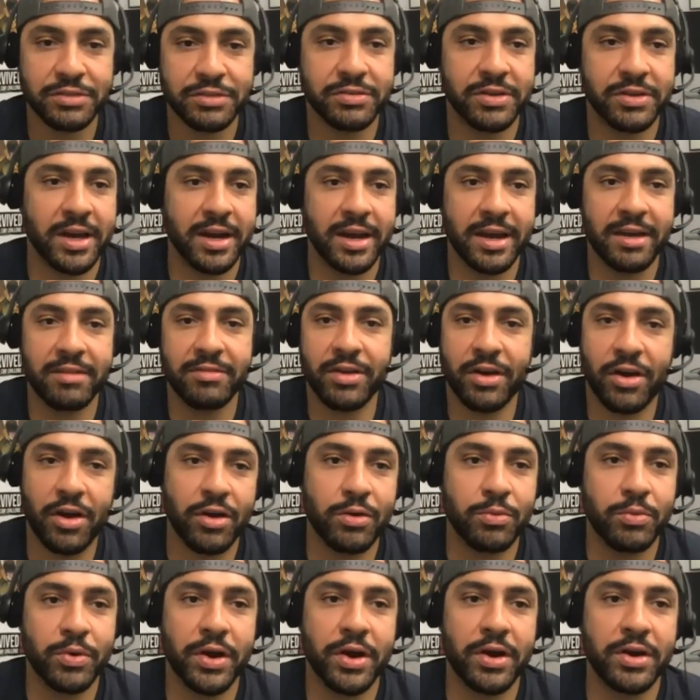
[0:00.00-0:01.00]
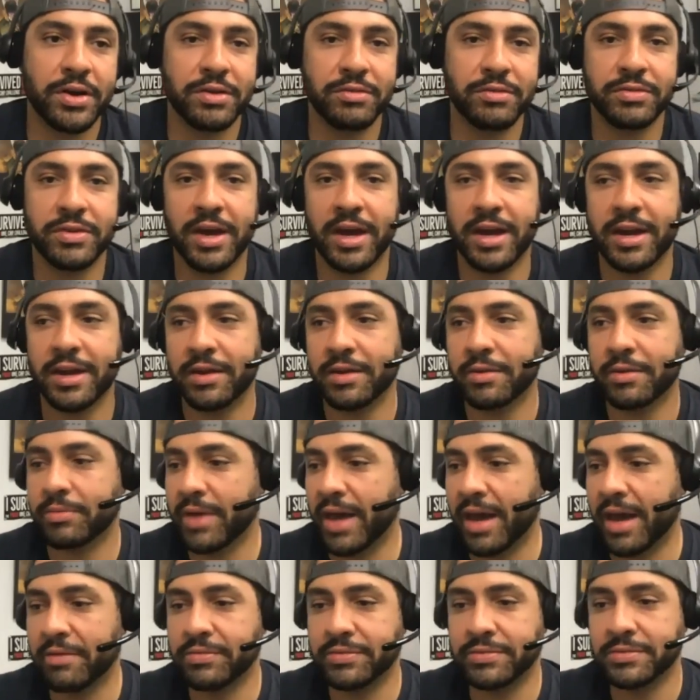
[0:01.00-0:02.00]
You've got to have the hardware, you've got to
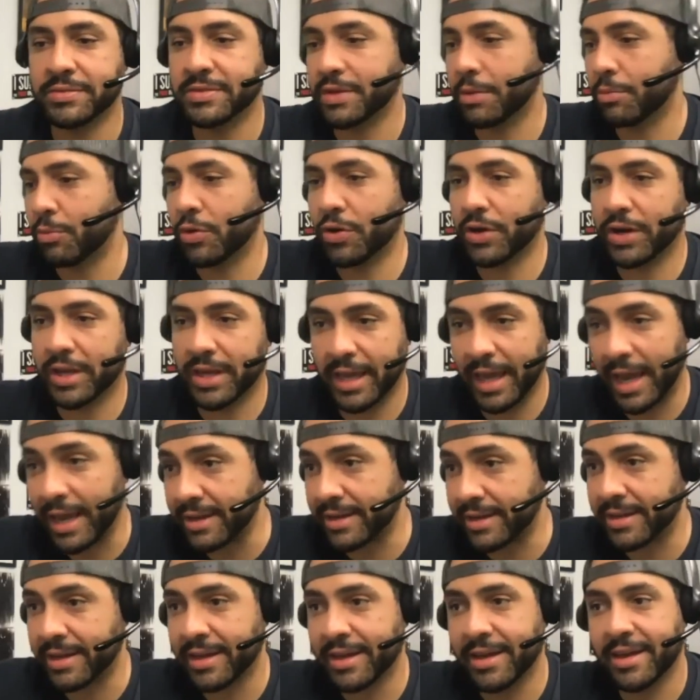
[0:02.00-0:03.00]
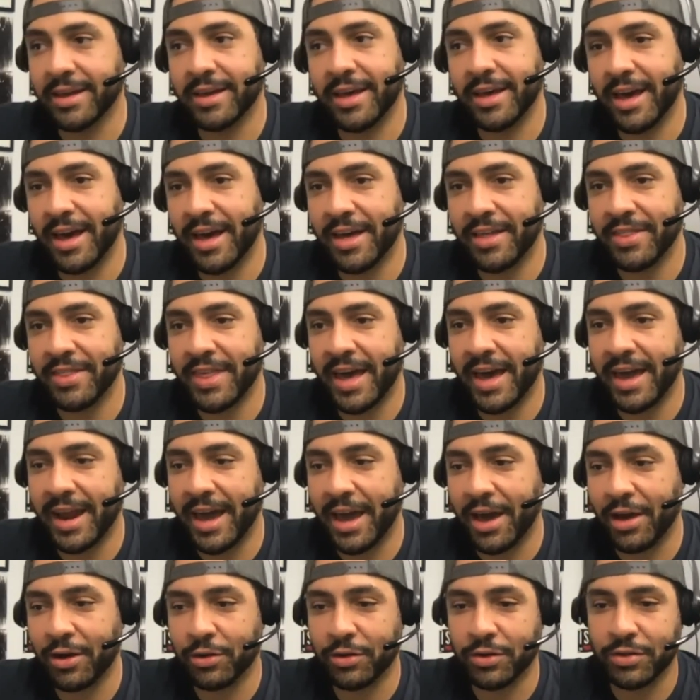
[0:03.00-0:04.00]
have somewhere to get uh, that
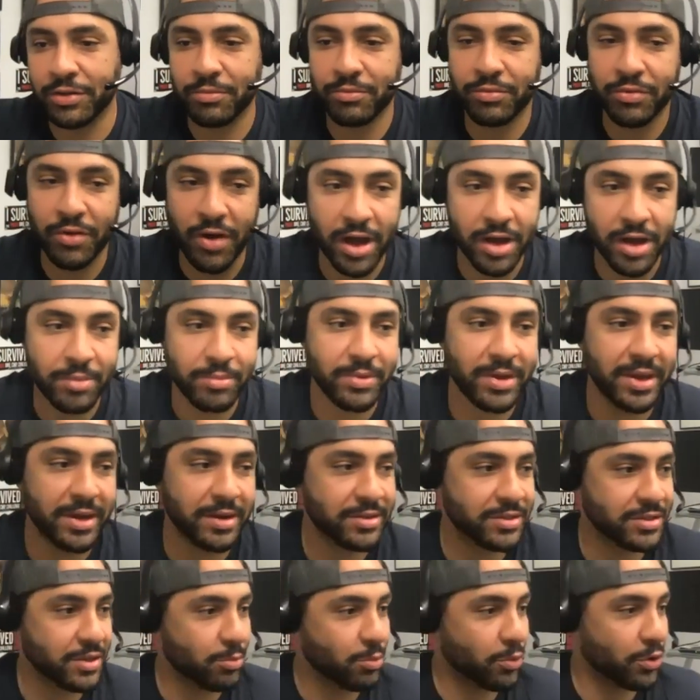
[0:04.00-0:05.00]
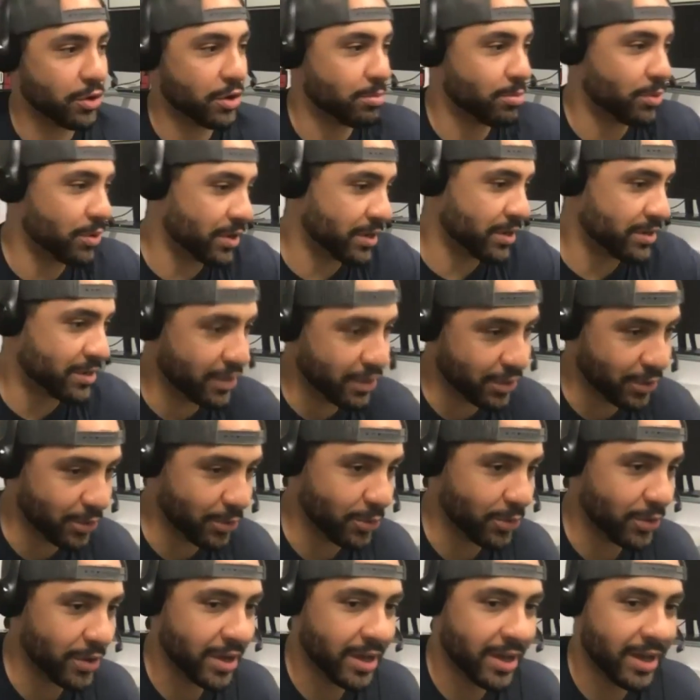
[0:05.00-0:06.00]
algorithm from and somewhere to put it
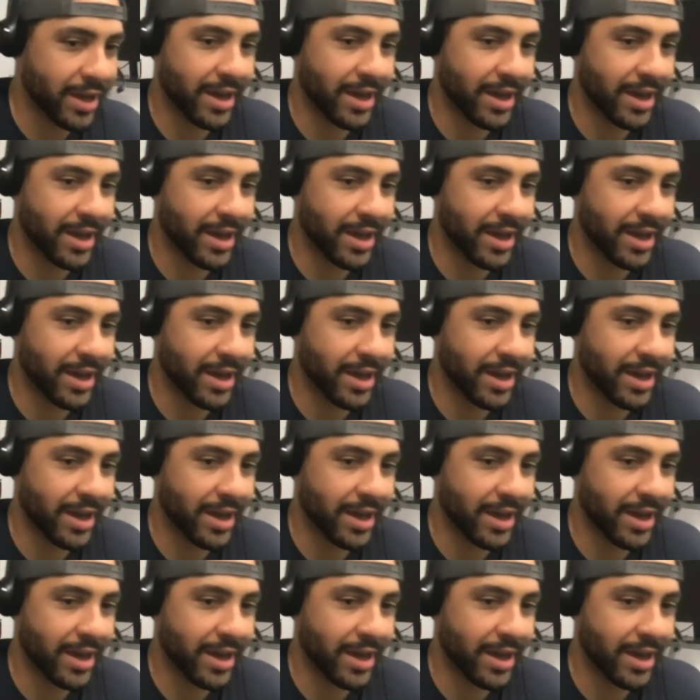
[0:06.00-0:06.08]
to.